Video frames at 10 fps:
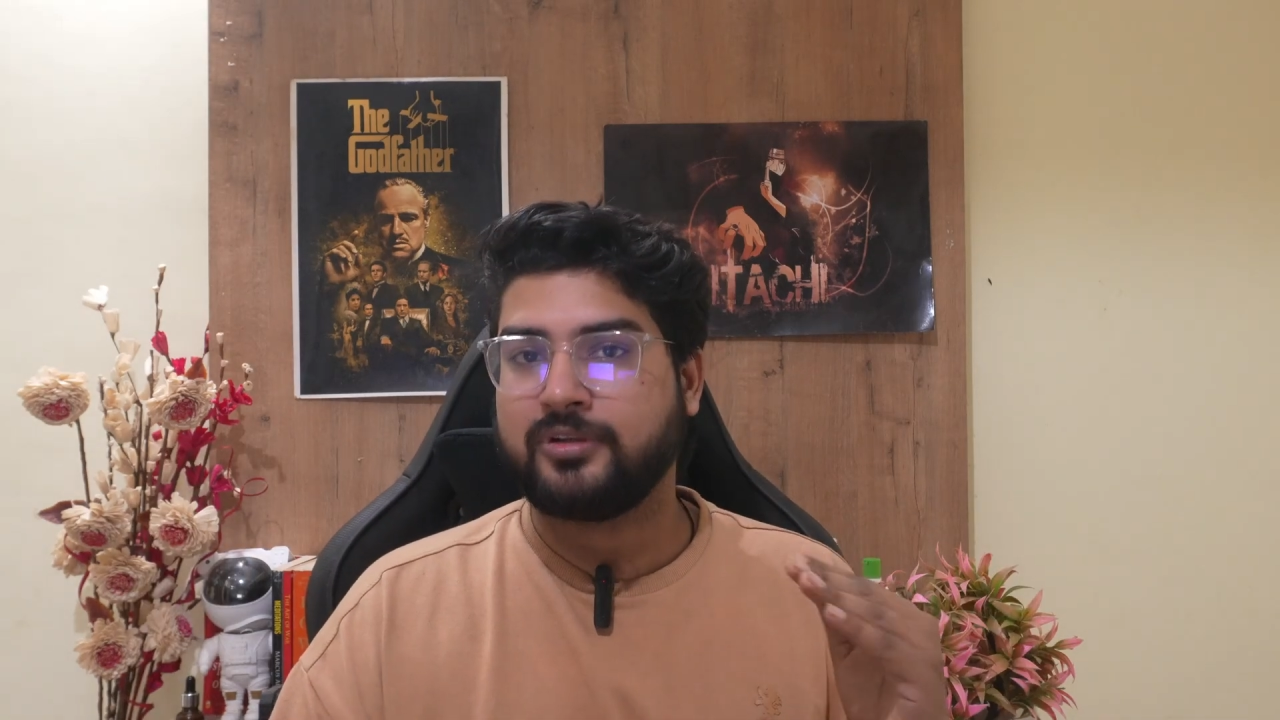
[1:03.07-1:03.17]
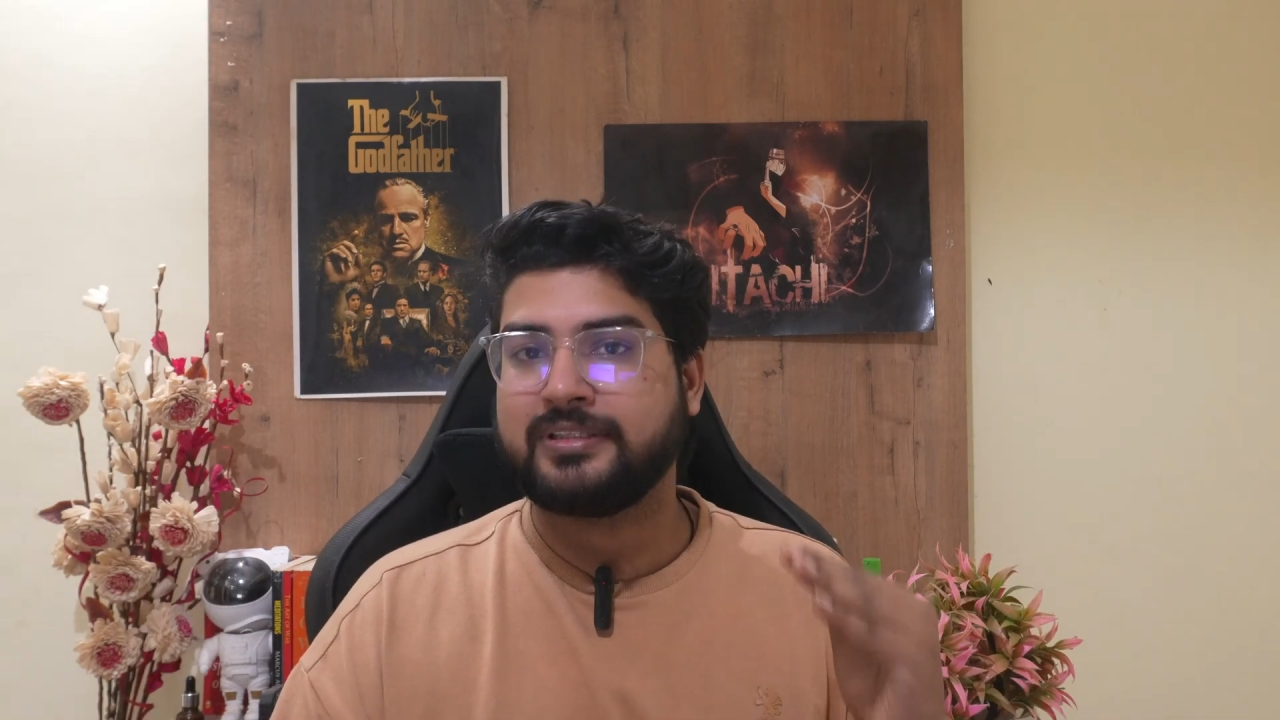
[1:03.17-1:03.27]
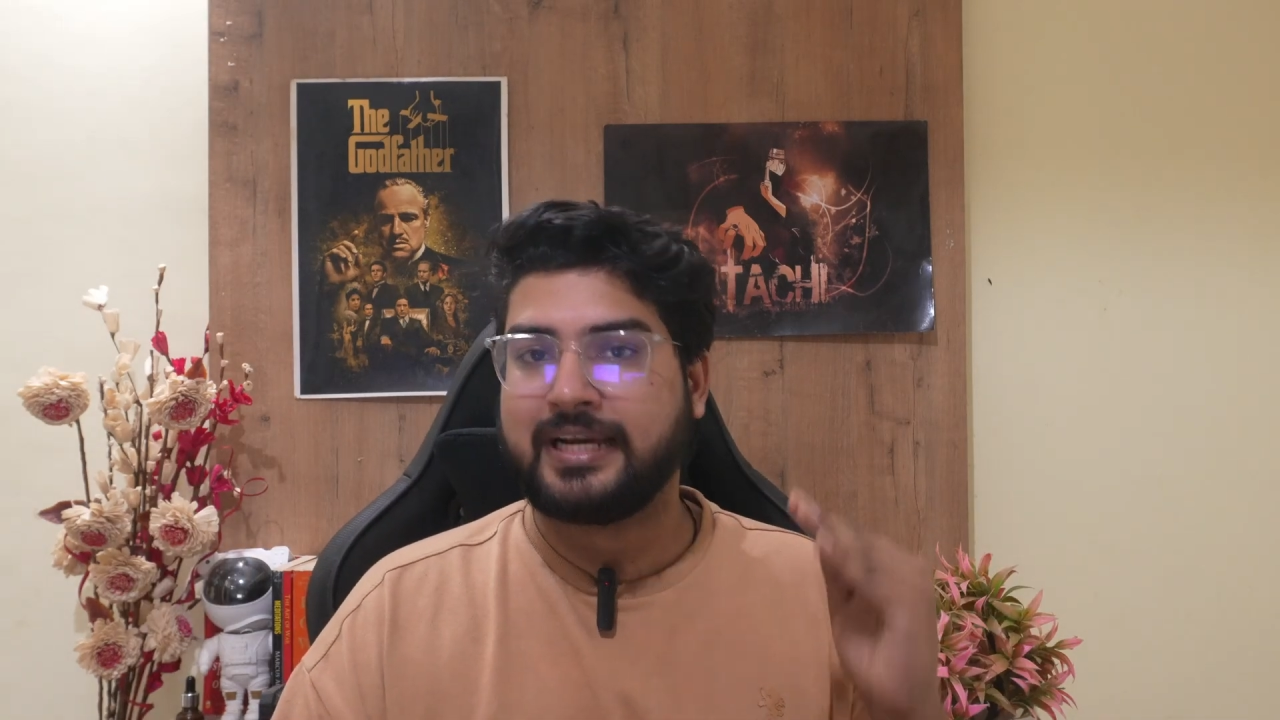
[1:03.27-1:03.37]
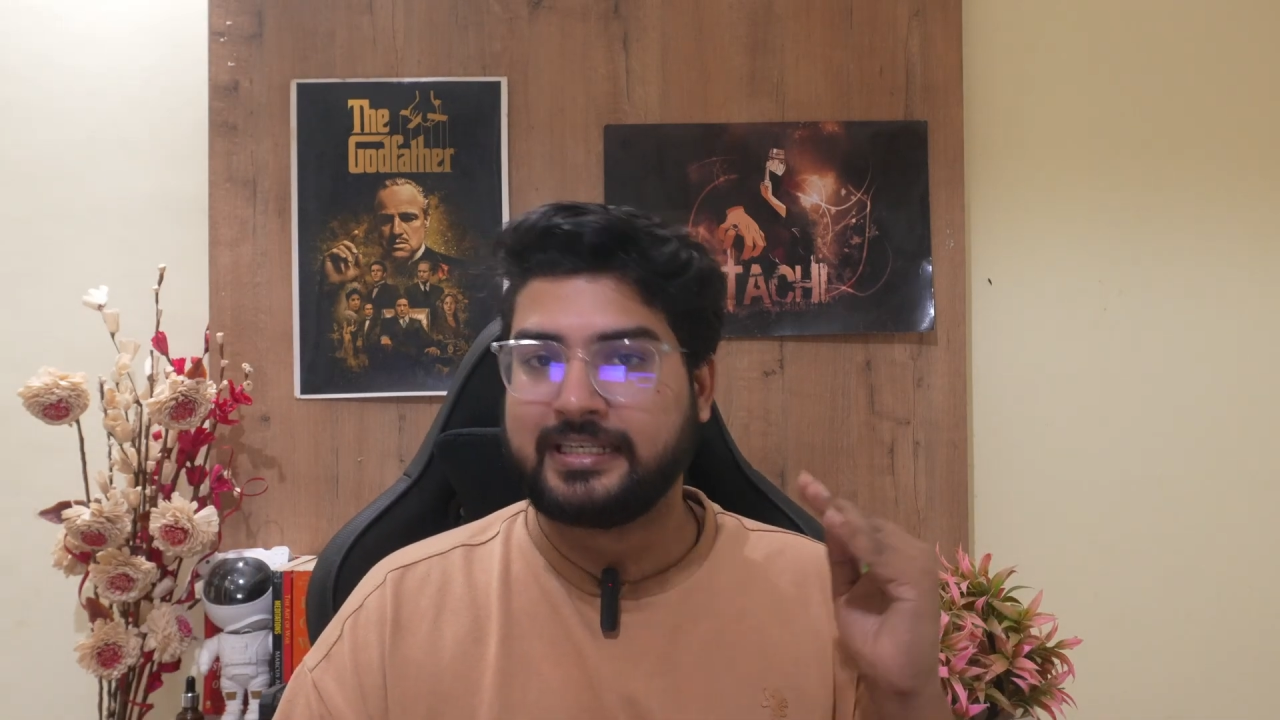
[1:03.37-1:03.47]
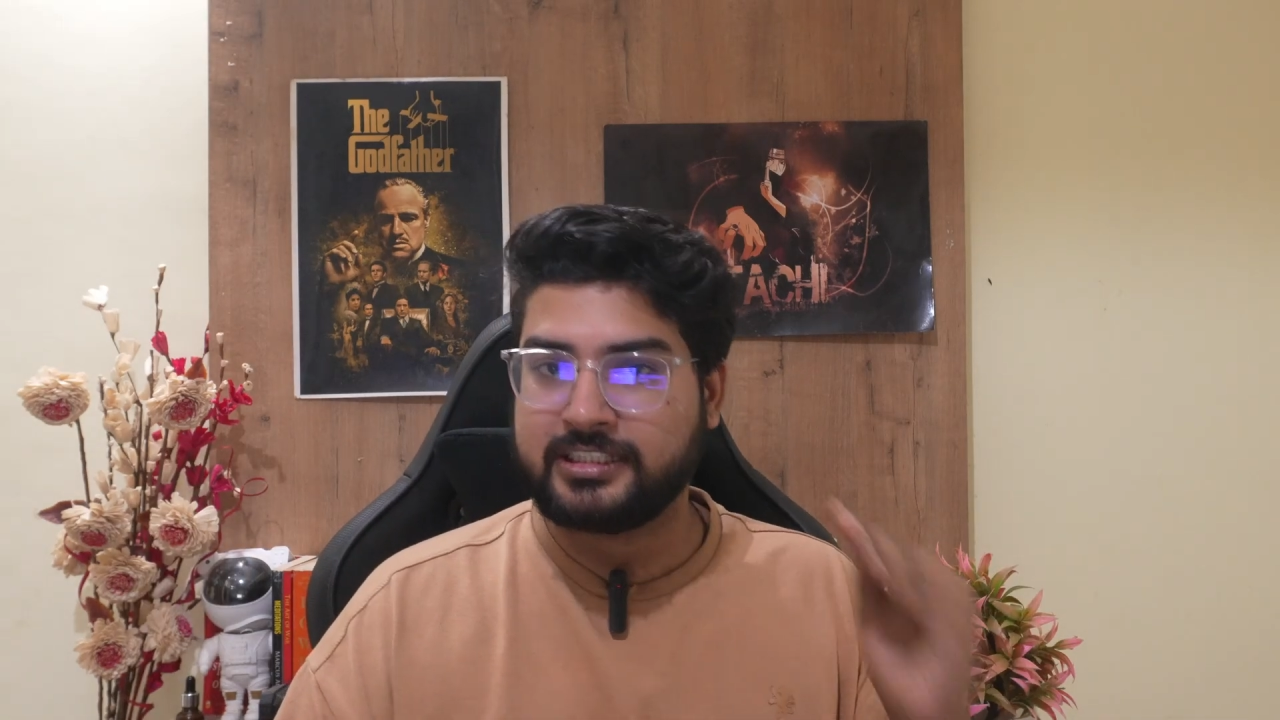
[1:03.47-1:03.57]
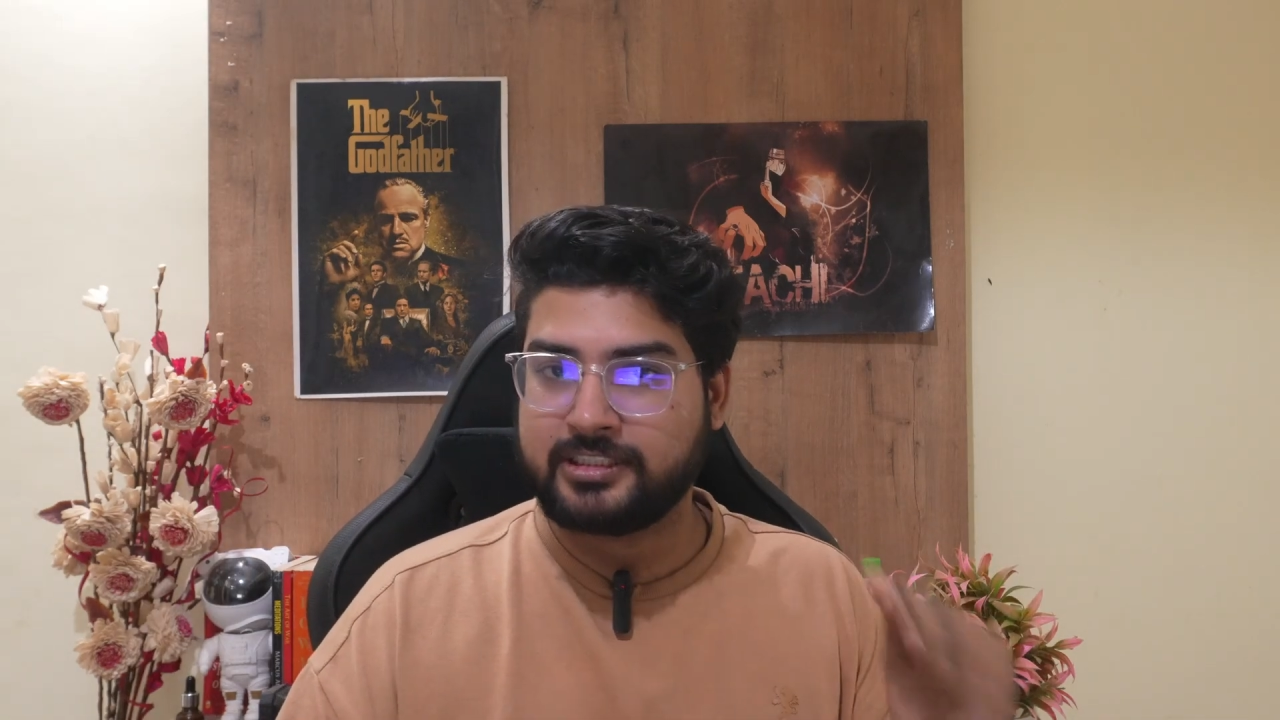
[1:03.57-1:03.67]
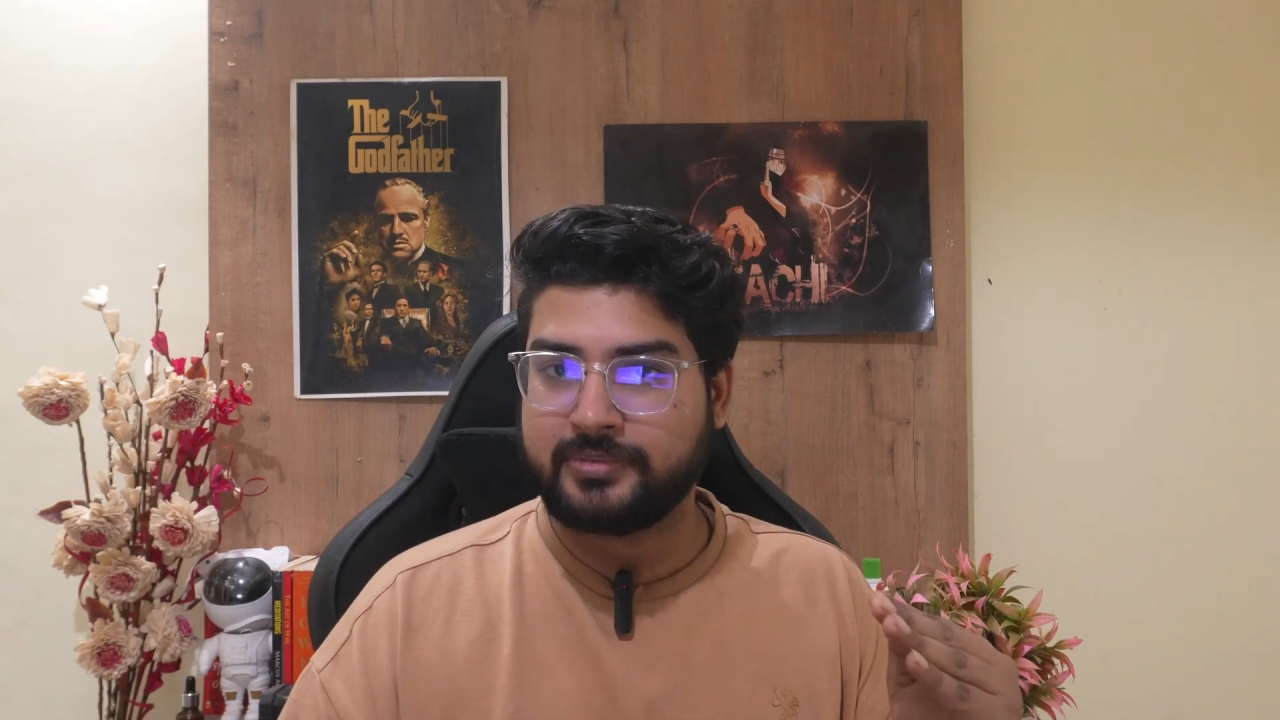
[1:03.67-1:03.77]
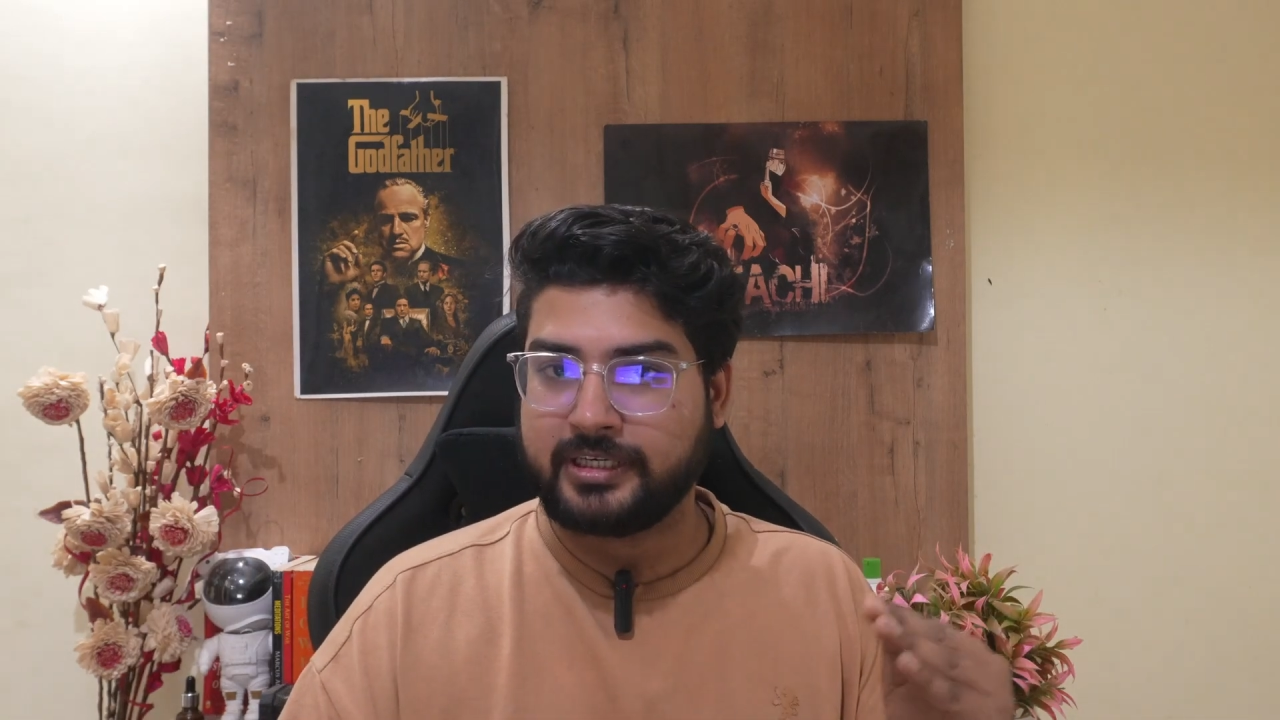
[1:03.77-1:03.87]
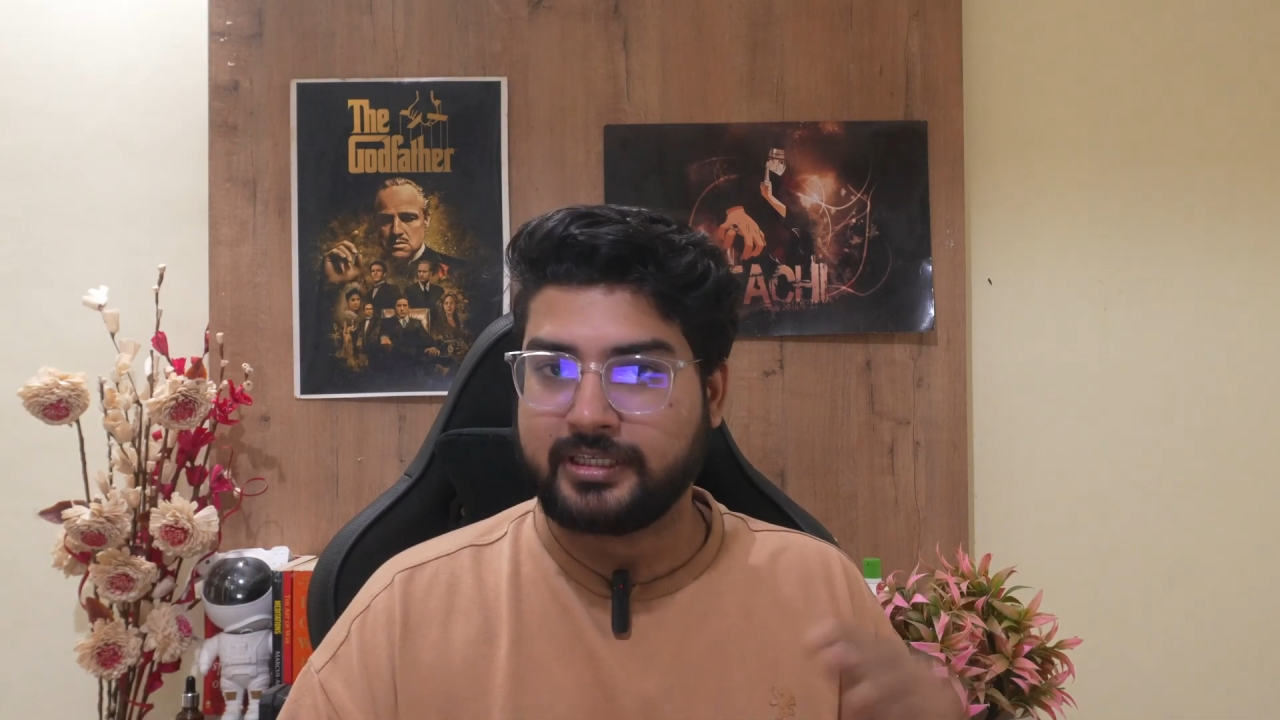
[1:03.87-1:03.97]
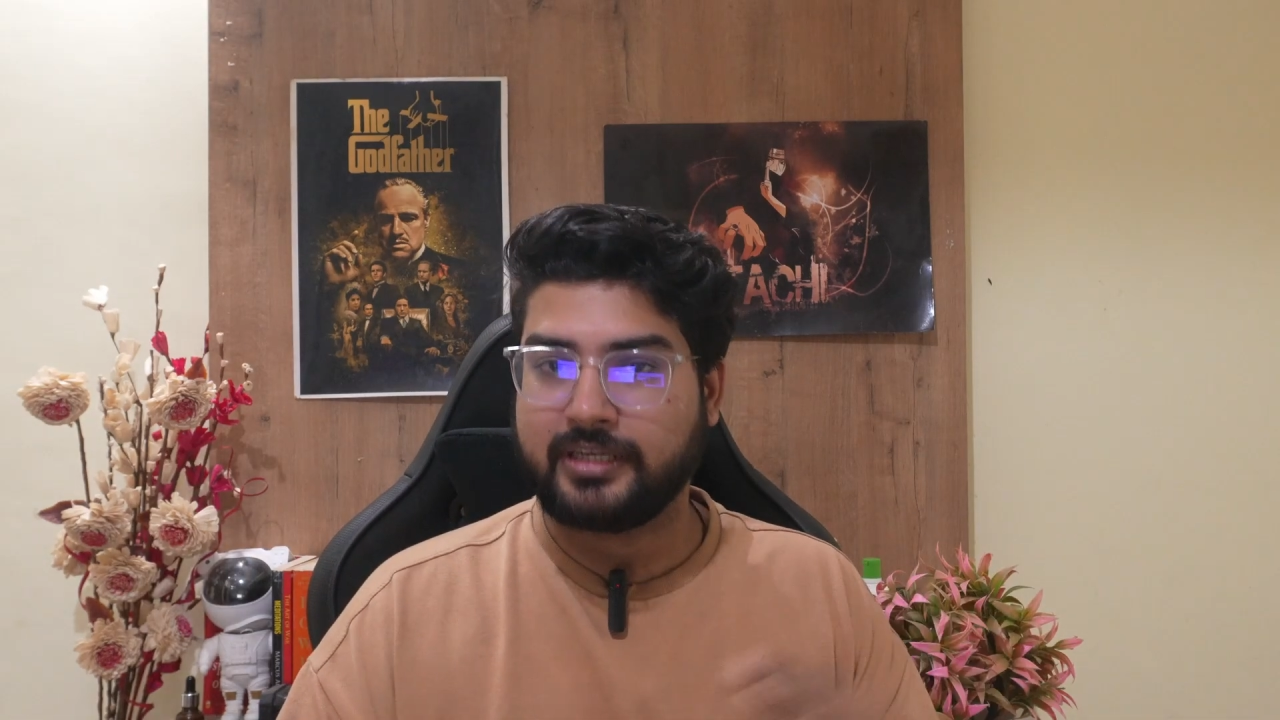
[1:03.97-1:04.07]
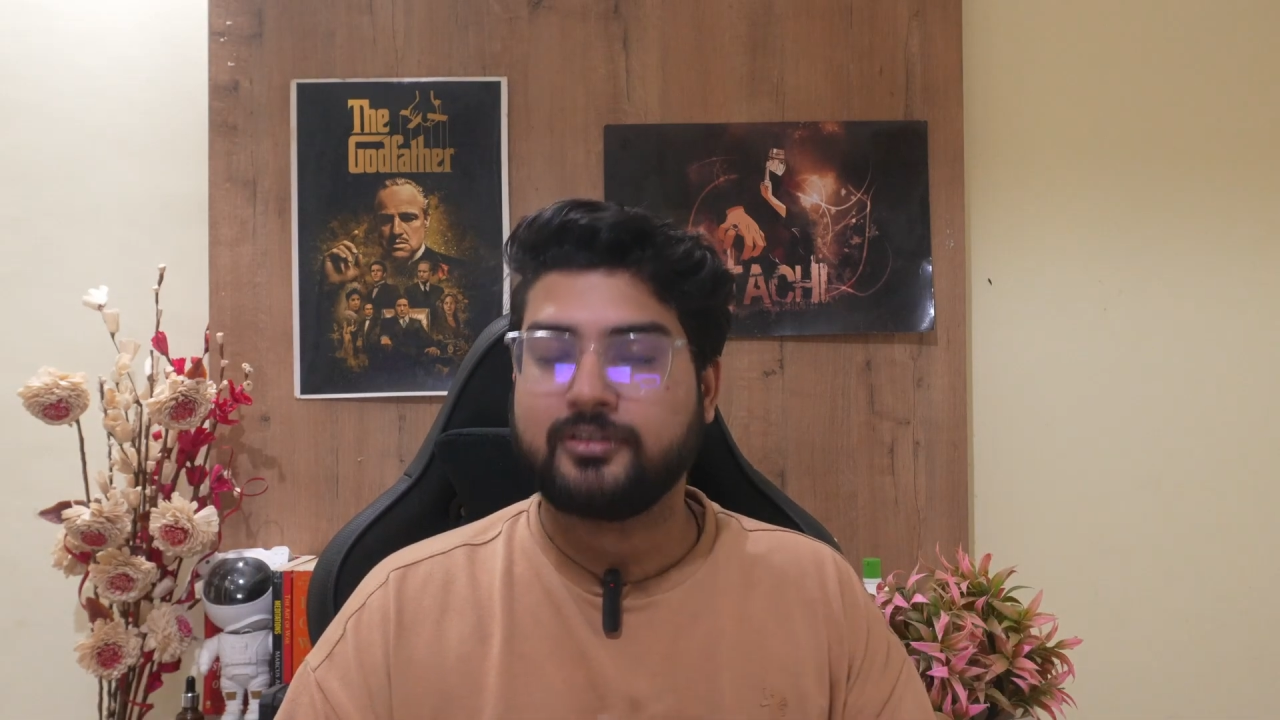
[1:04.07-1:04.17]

the eligibility.